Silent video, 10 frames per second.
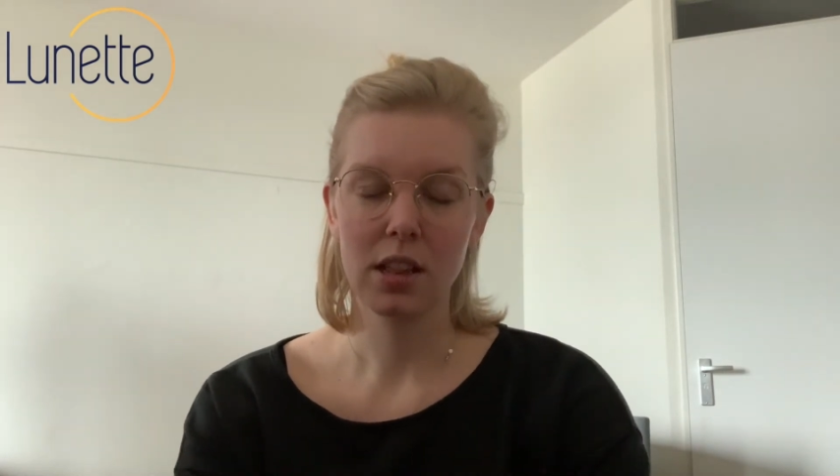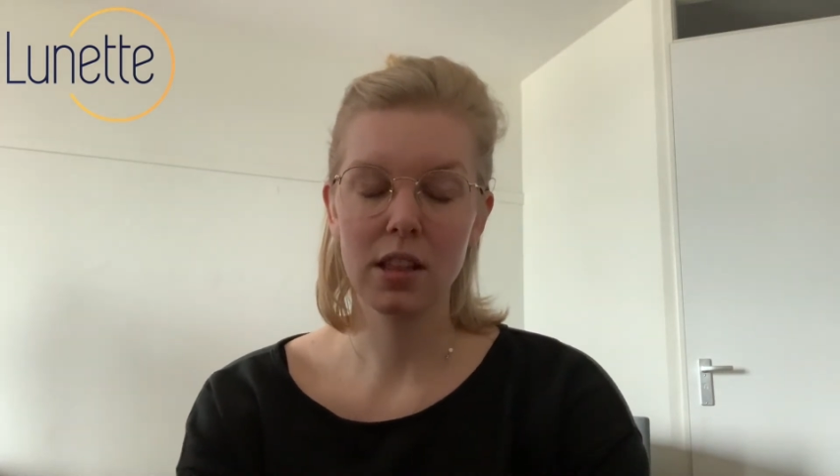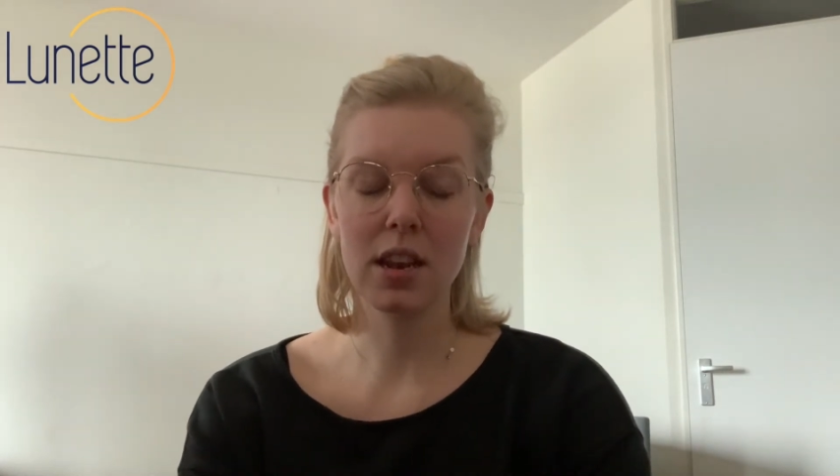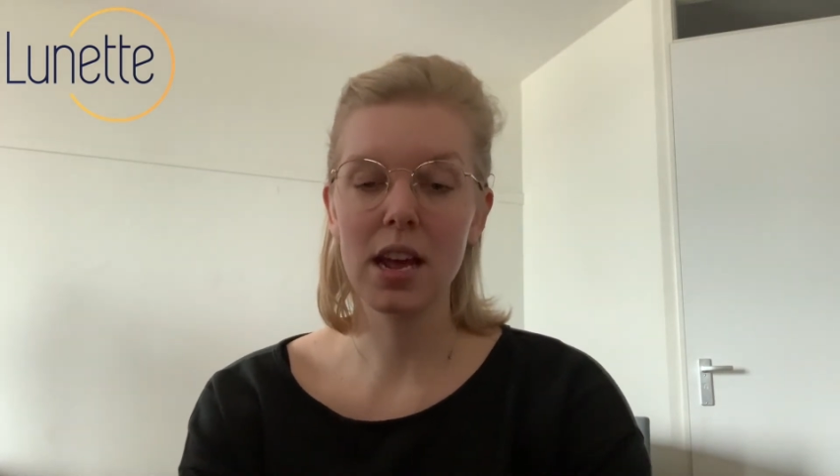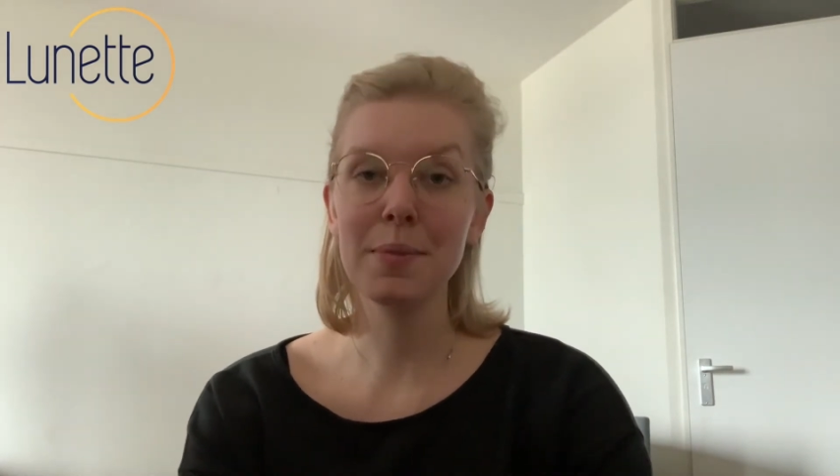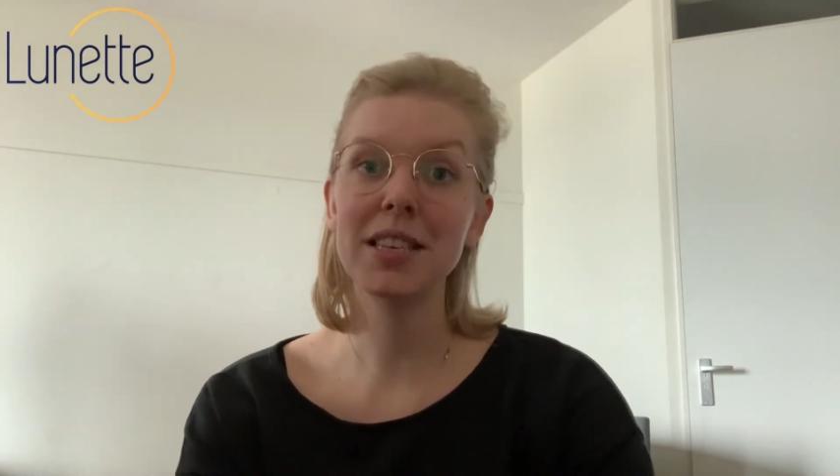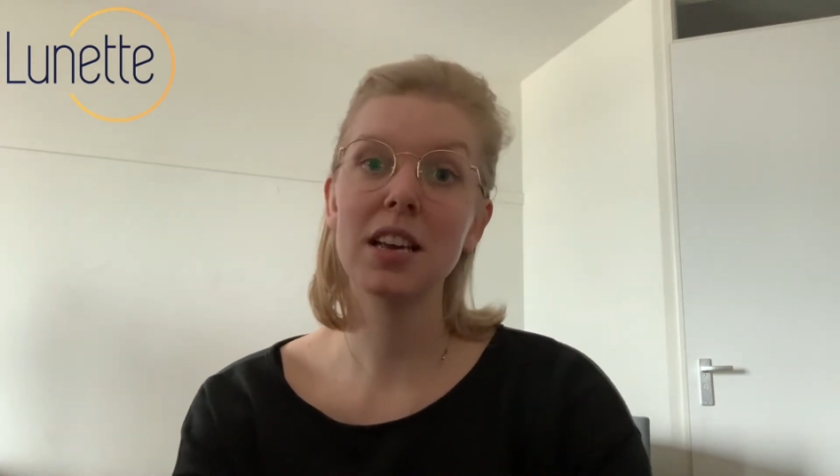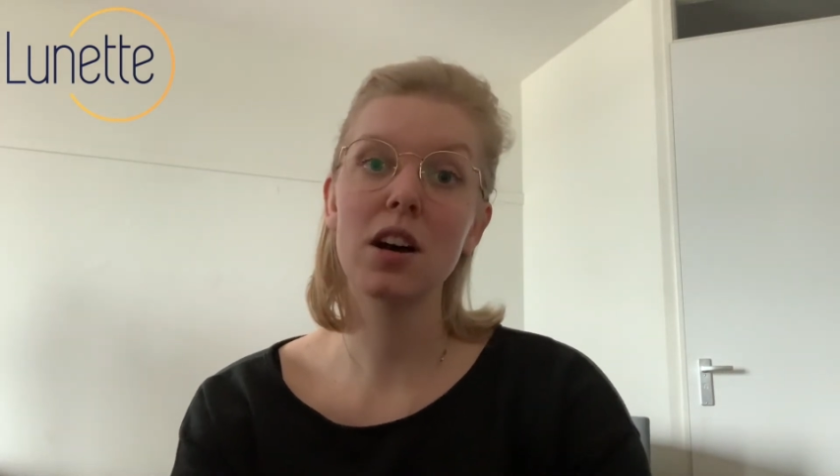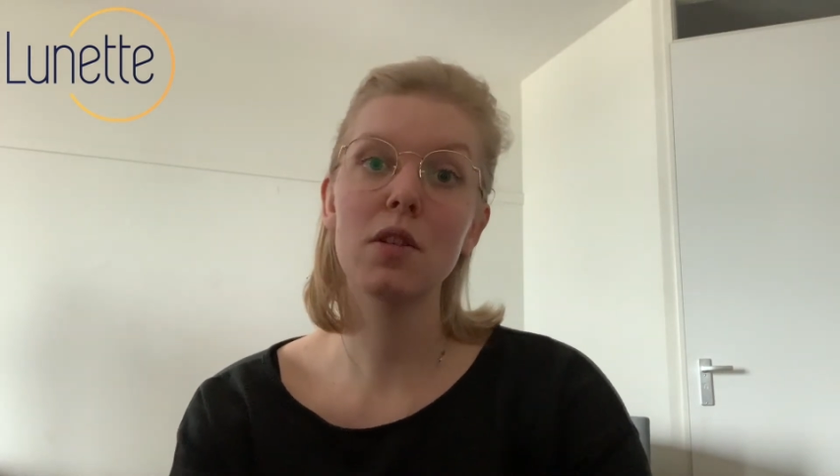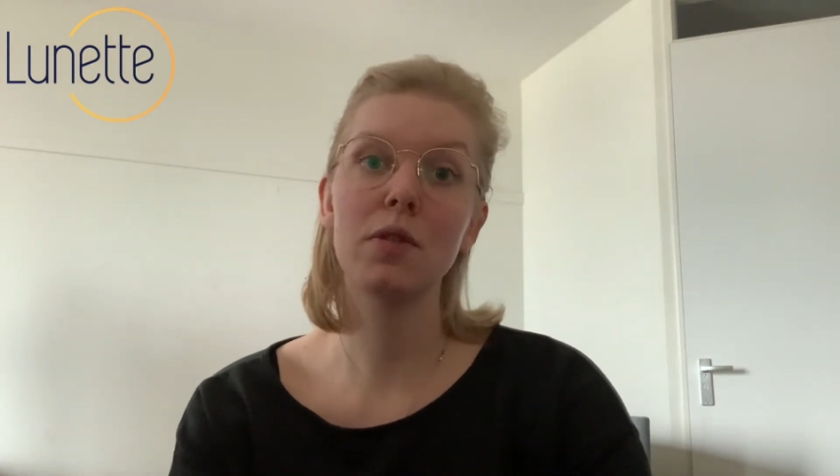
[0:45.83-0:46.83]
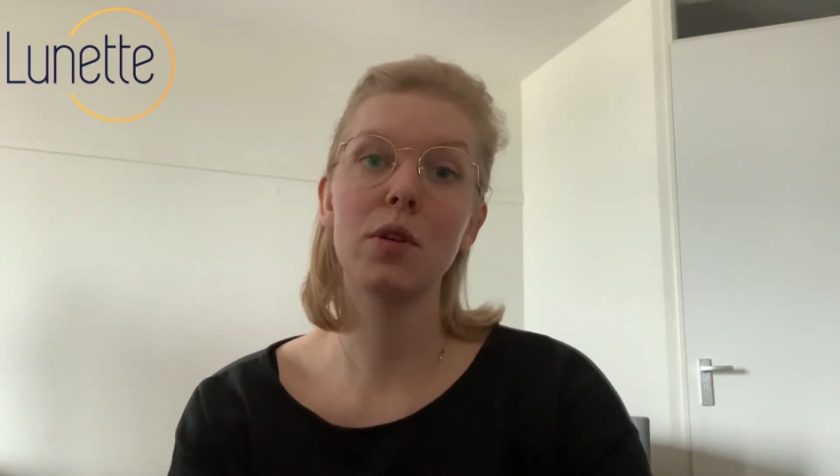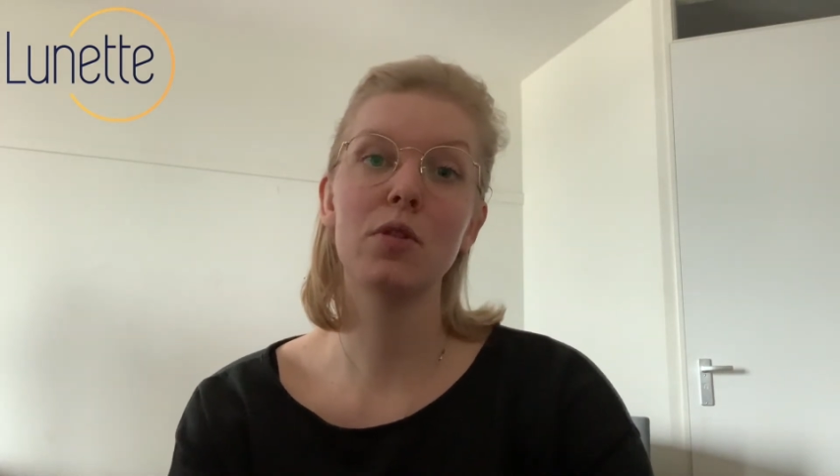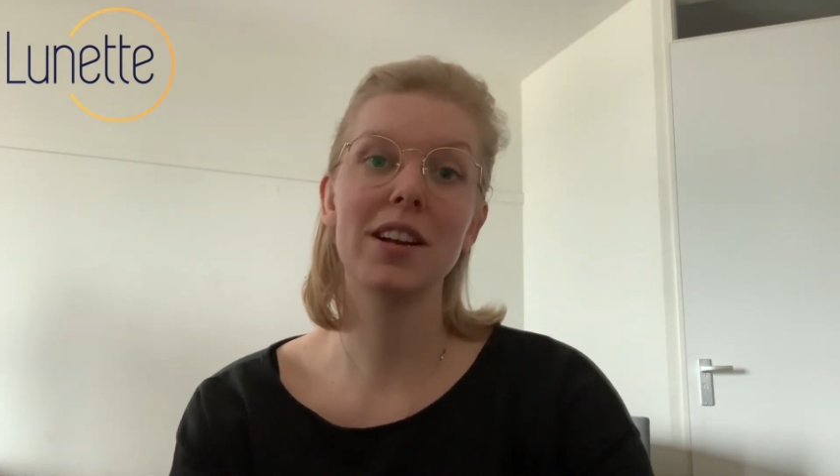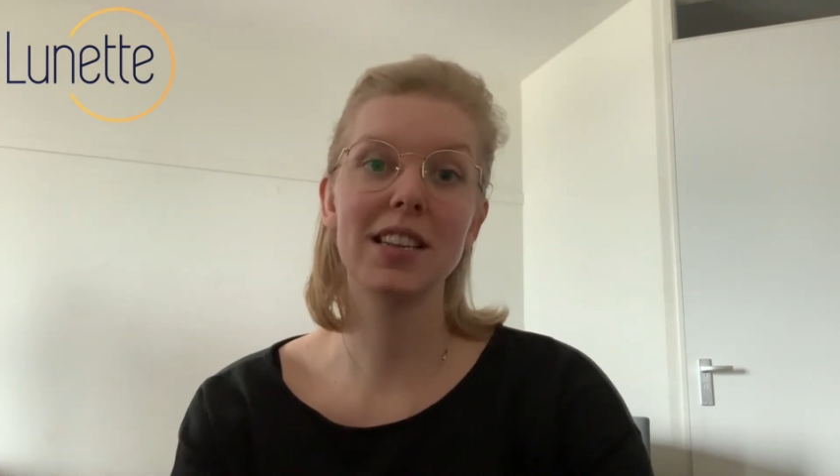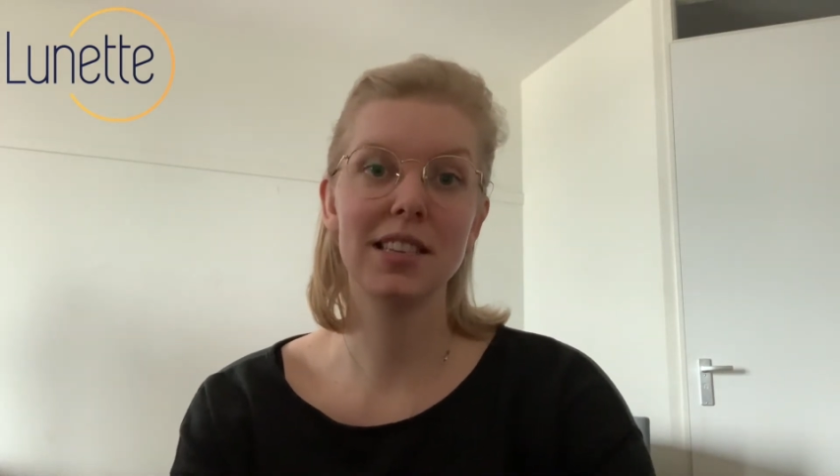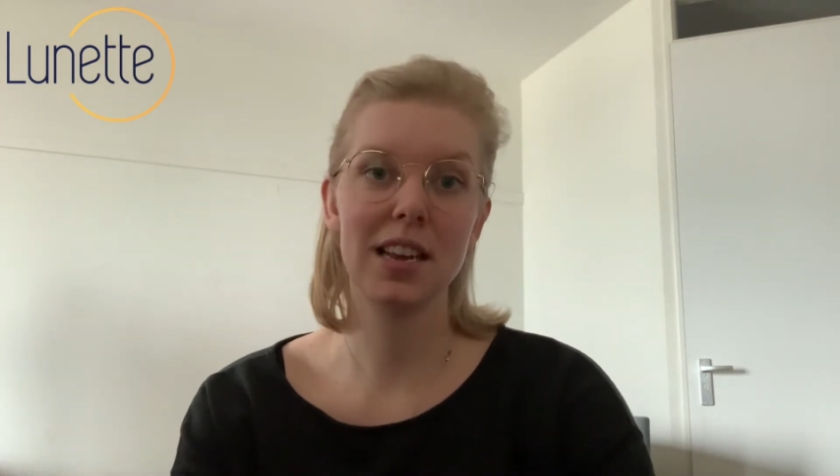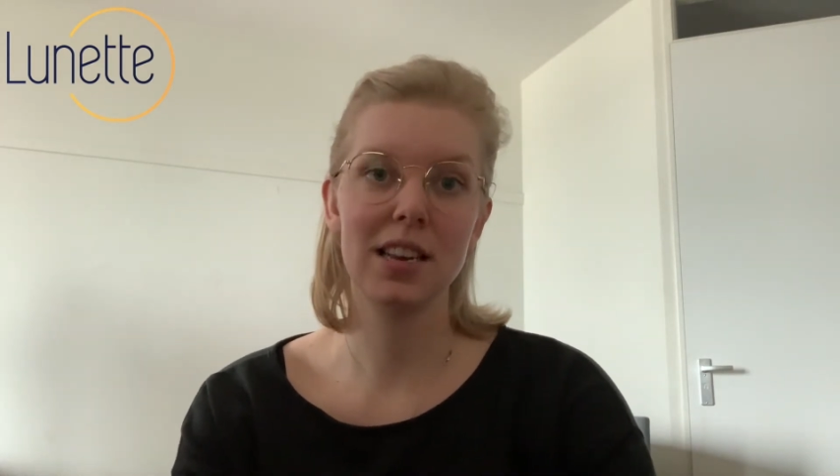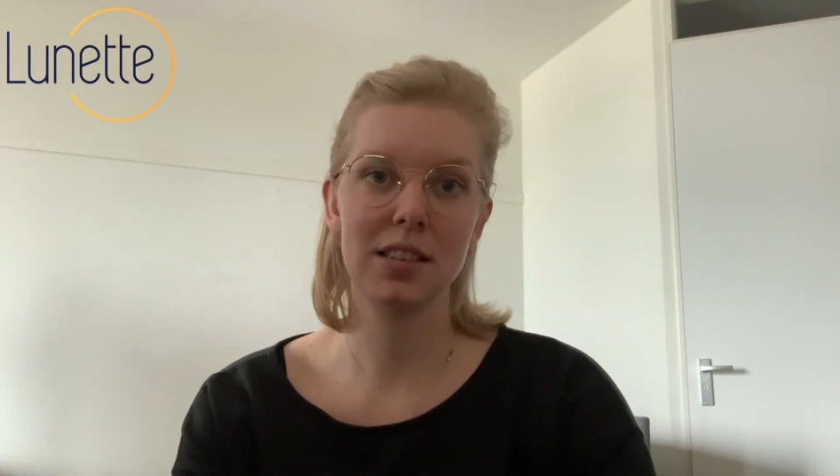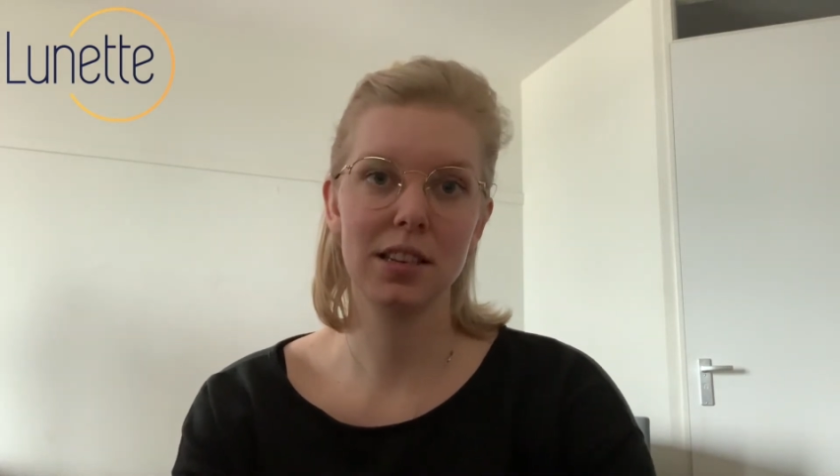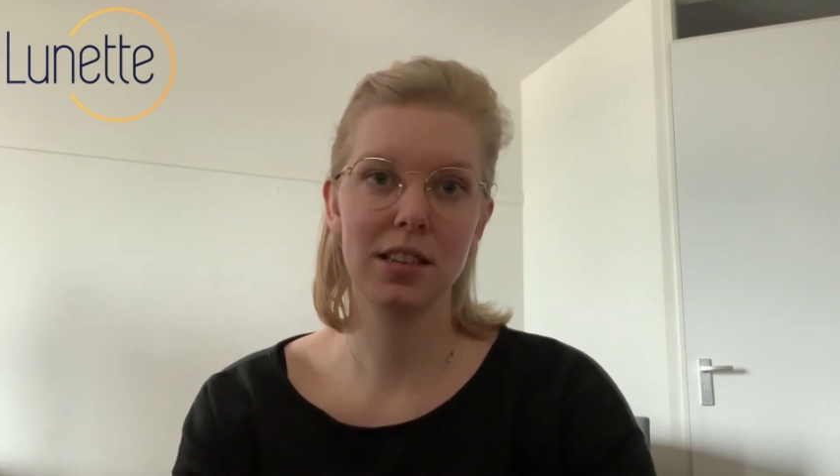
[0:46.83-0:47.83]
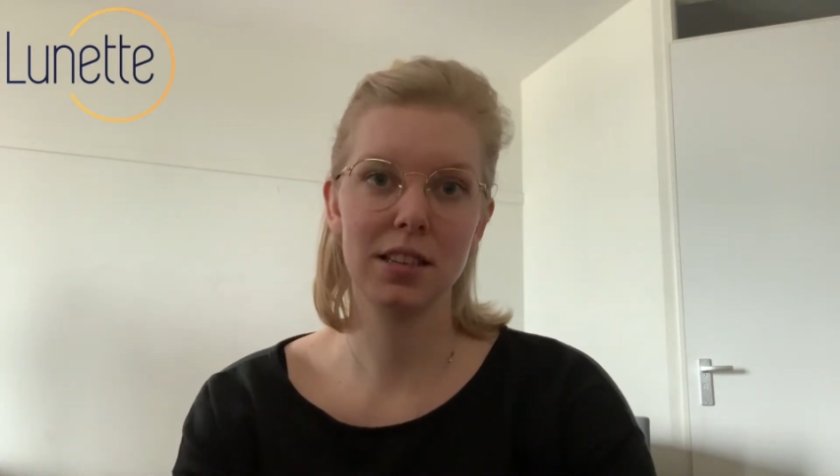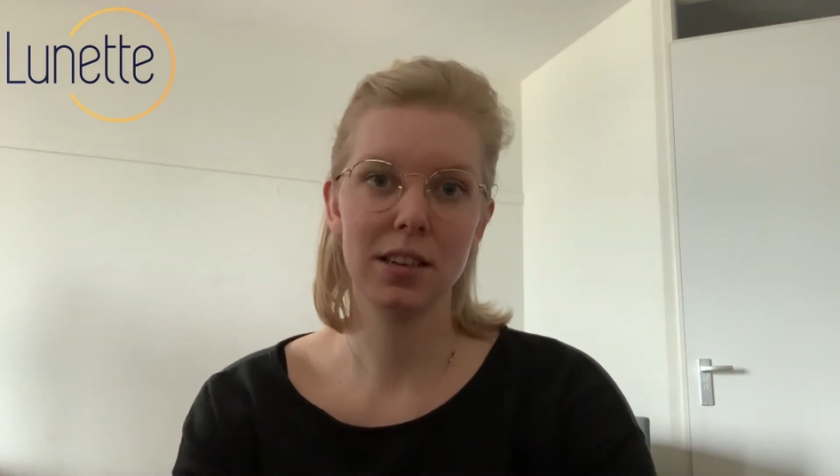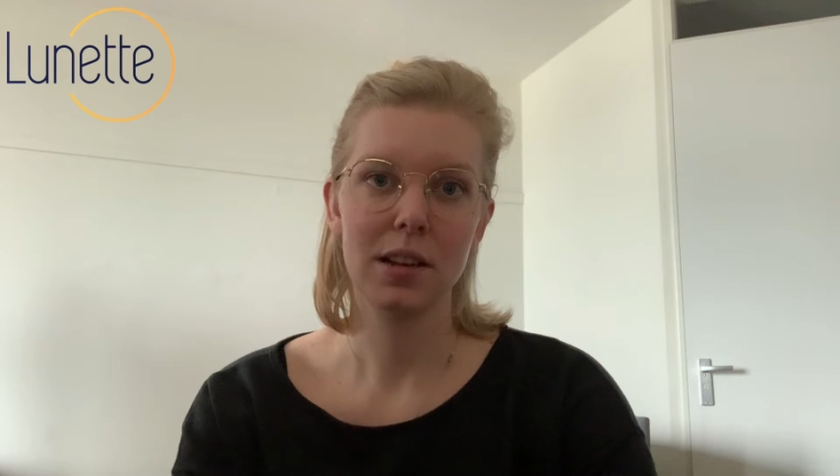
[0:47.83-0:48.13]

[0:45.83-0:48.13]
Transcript: The name itself already says it.